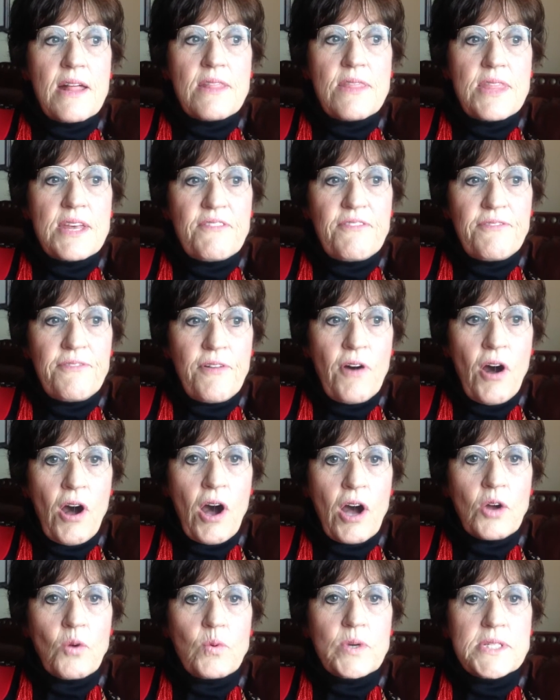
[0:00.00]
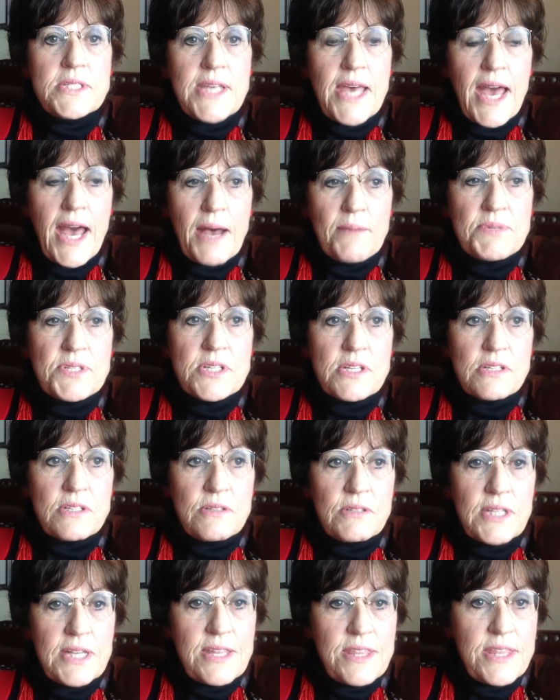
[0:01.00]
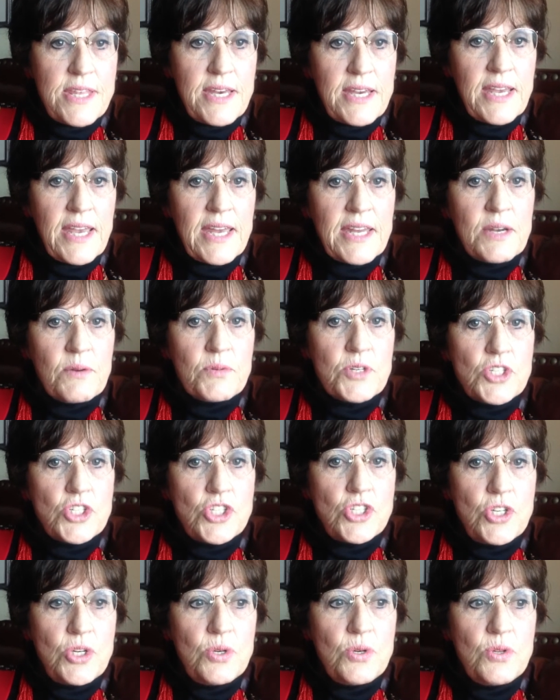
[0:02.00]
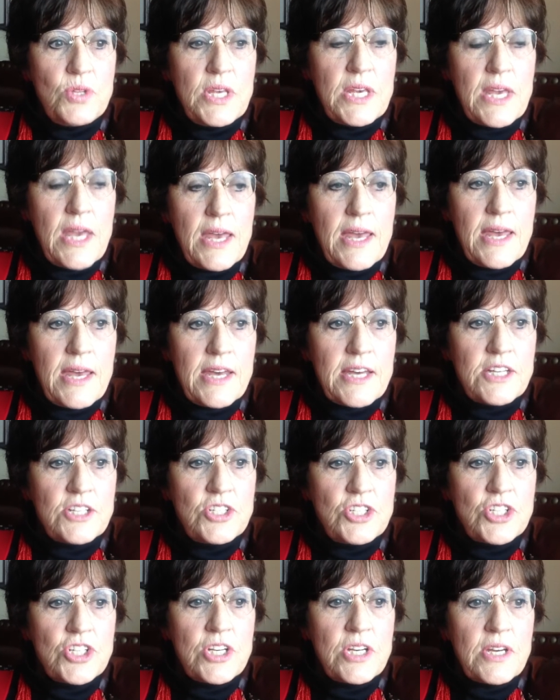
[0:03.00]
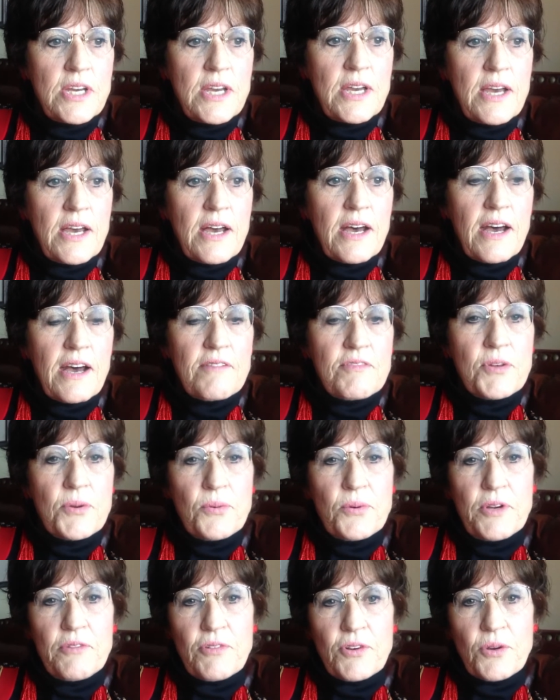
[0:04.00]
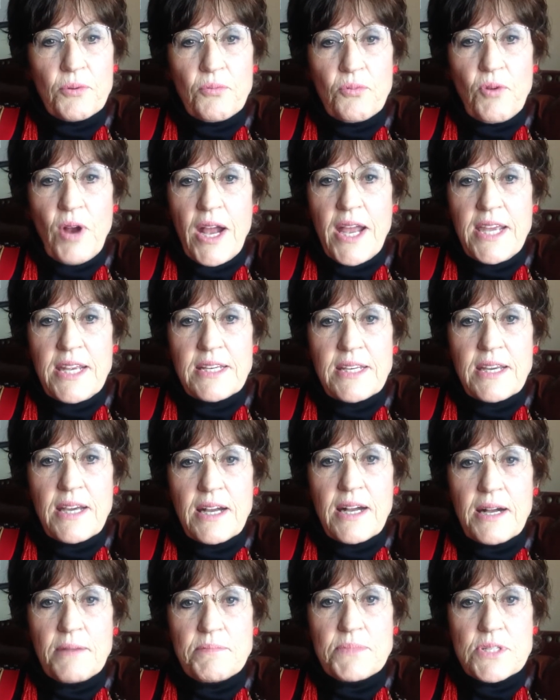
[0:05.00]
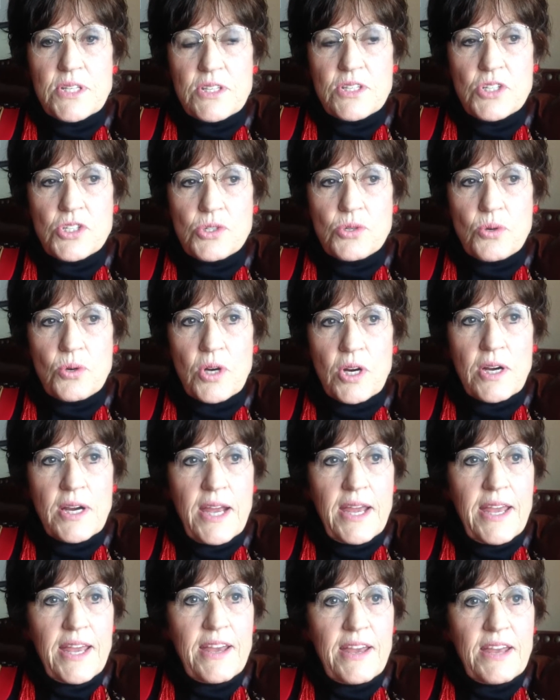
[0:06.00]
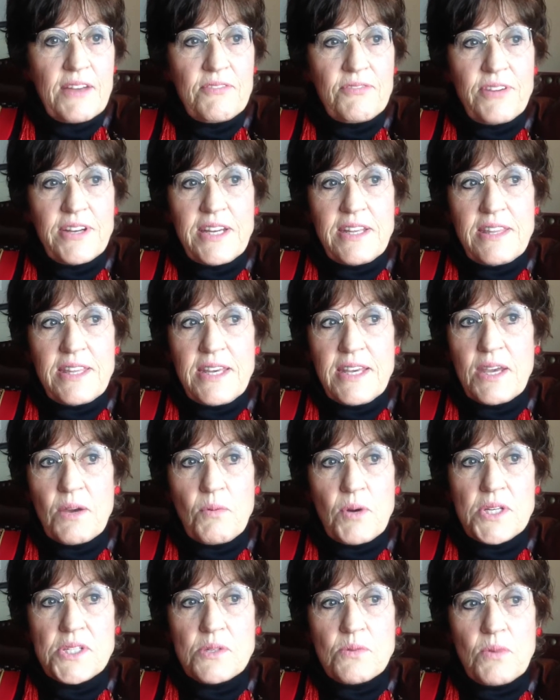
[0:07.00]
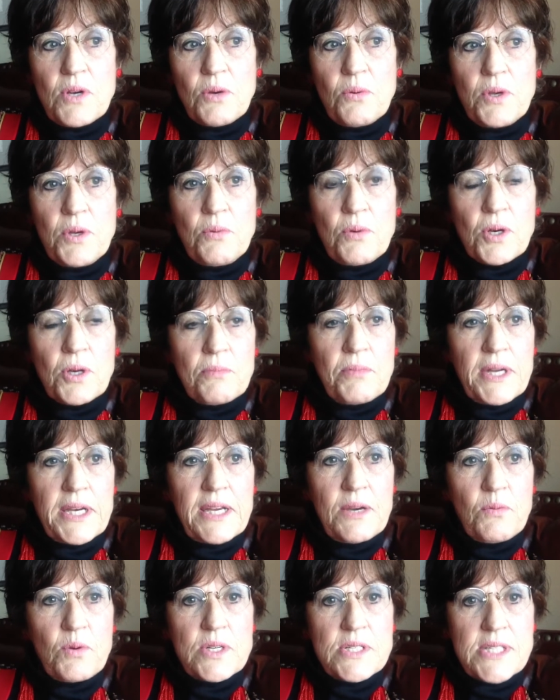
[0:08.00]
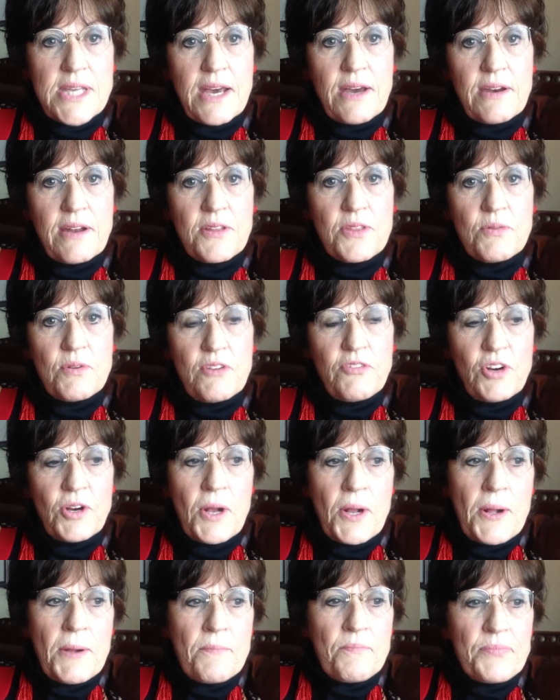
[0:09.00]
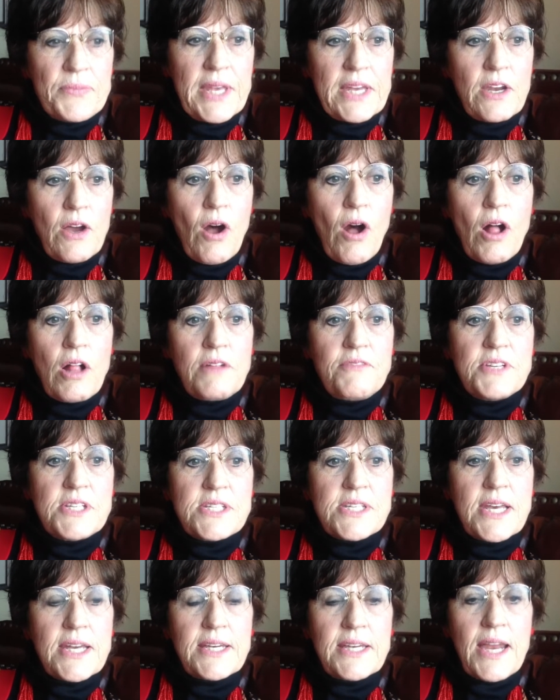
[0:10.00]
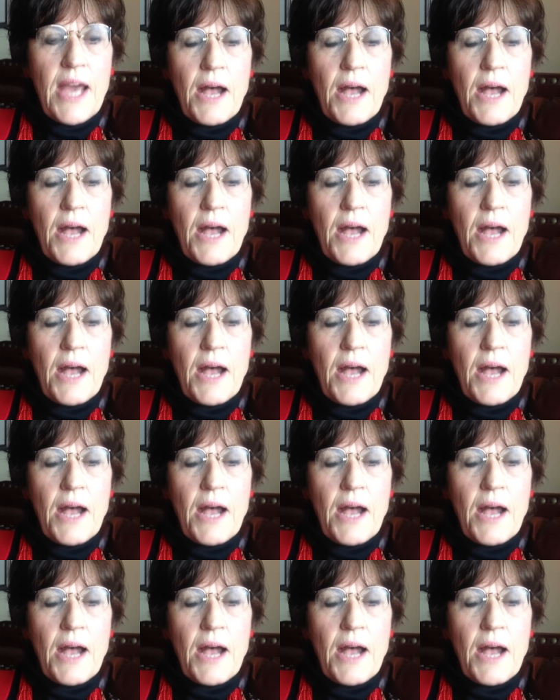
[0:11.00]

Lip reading: the fog was absolutely thick, and it was to the edge of the river, right up to the shore. And funny thing, it wasn't where we were, but it was out on the river. And all of a sudden,